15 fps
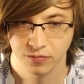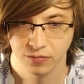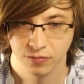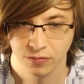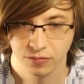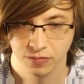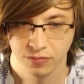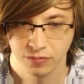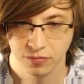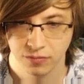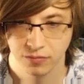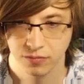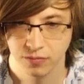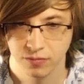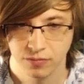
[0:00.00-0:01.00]
Uh.
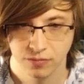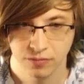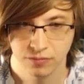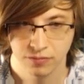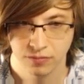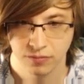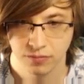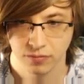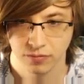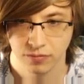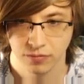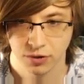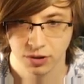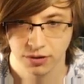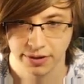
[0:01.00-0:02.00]

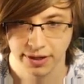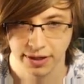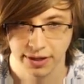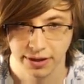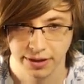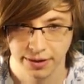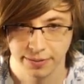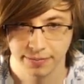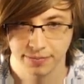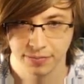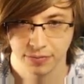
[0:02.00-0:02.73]
Yeah.